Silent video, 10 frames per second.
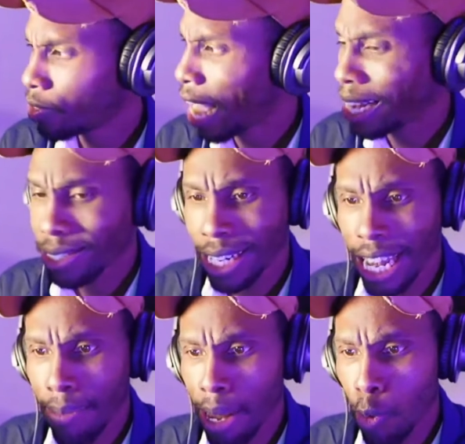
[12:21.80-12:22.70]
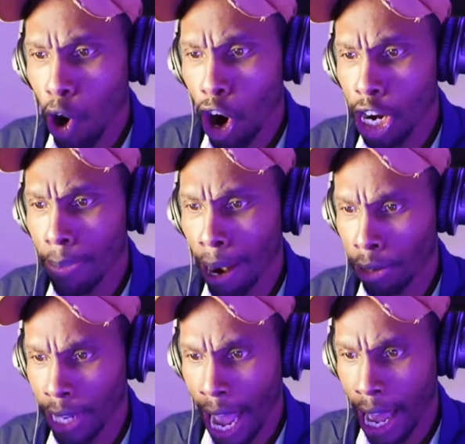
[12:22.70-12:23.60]
I shouldn't even be worried about
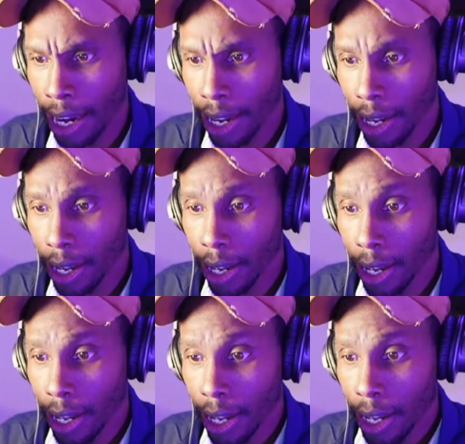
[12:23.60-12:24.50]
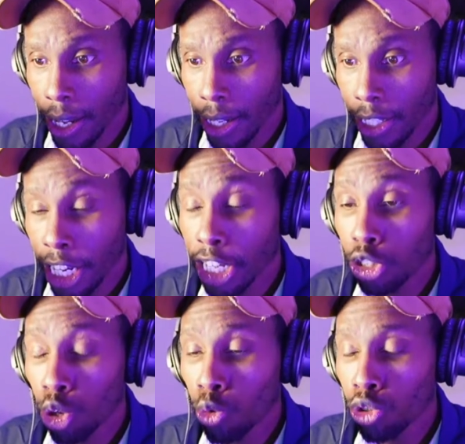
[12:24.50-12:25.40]
that. These
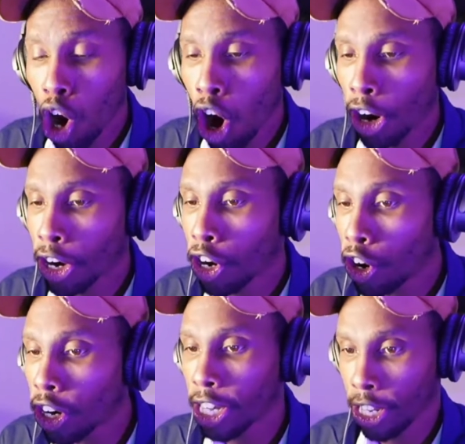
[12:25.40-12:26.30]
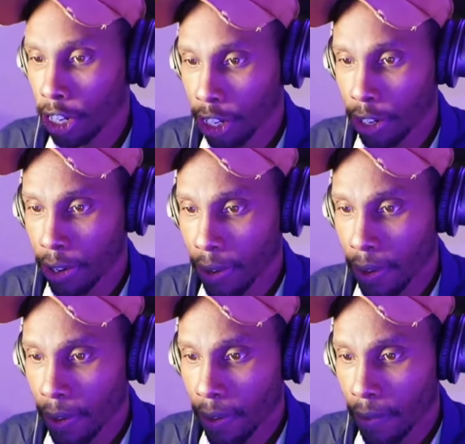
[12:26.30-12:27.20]
dudes are cooking.
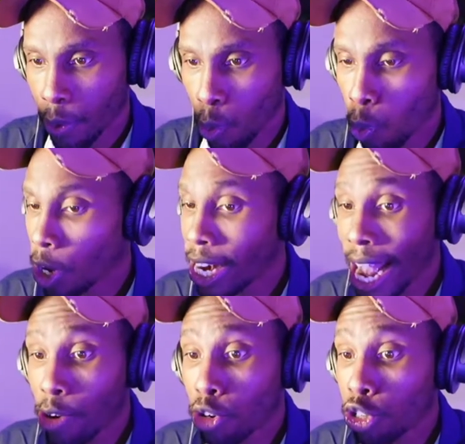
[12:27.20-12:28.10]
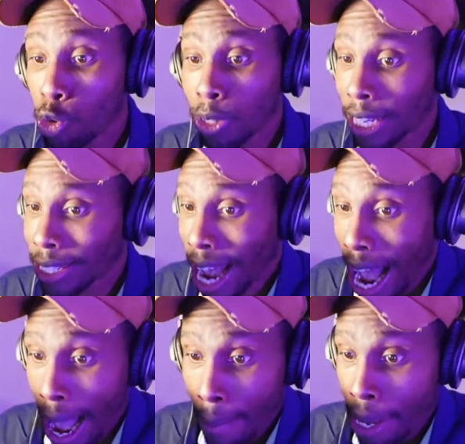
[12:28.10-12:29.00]
What are they going to do with the
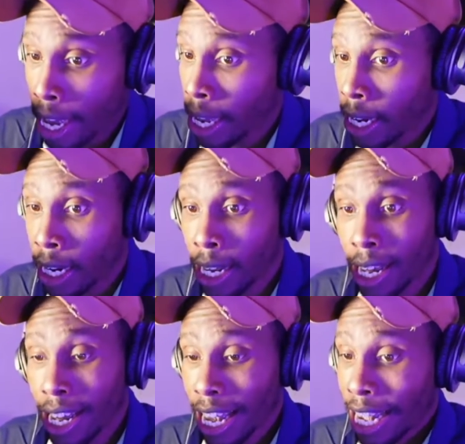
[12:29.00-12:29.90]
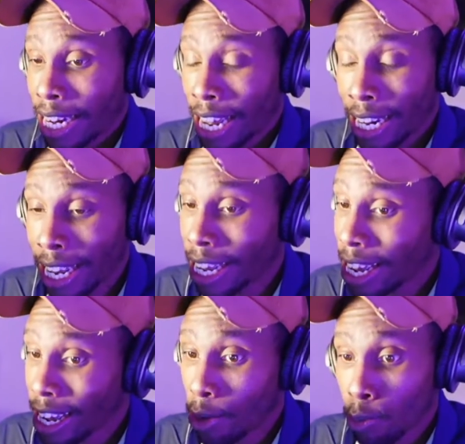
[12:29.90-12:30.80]
timing and
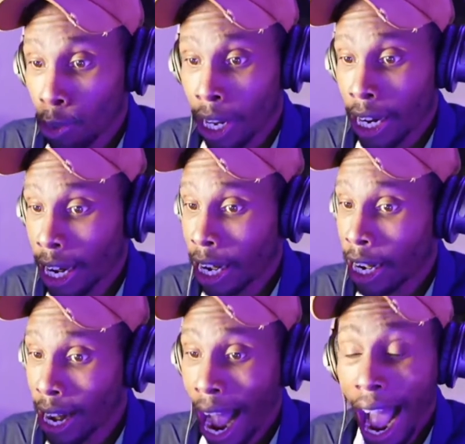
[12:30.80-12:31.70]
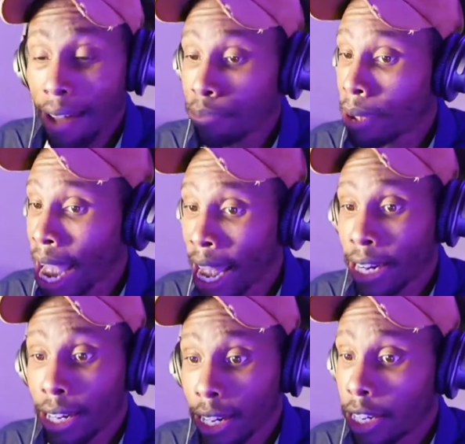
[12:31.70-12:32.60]
when man,
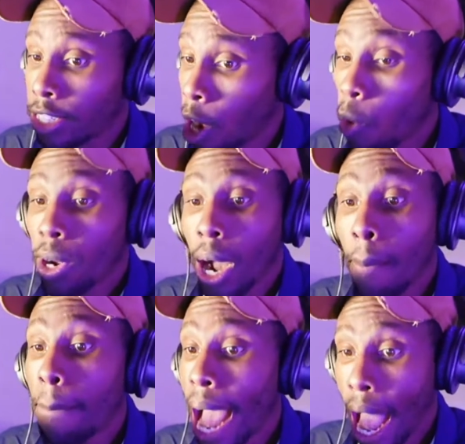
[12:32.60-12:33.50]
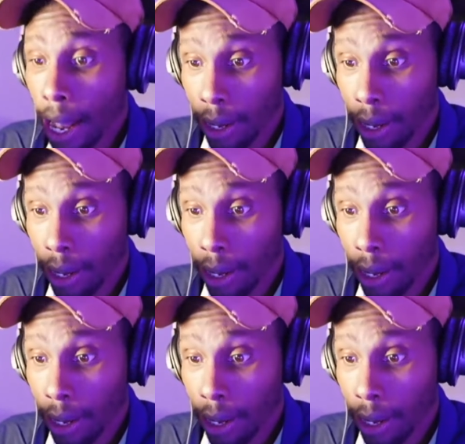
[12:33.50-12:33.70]
don't come back.